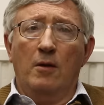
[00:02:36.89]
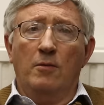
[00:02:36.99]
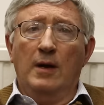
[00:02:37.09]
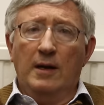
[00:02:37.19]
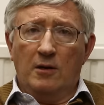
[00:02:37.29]

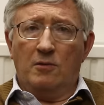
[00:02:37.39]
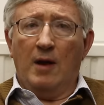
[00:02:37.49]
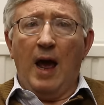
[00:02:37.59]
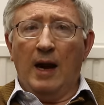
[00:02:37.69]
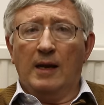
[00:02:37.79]
related
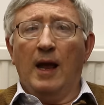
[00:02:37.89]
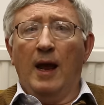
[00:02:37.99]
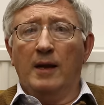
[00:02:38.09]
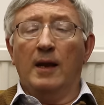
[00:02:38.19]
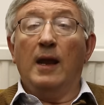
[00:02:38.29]
to
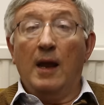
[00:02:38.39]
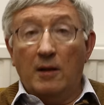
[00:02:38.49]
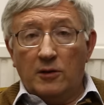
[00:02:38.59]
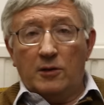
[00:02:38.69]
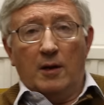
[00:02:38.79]
Al-Qaeda
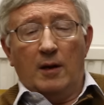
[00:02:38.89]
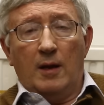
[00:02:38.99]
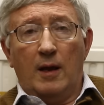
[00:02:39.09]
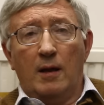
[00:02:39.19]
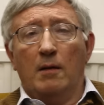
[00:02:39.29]
in
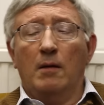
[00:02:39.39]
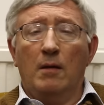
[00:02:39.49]
Syria,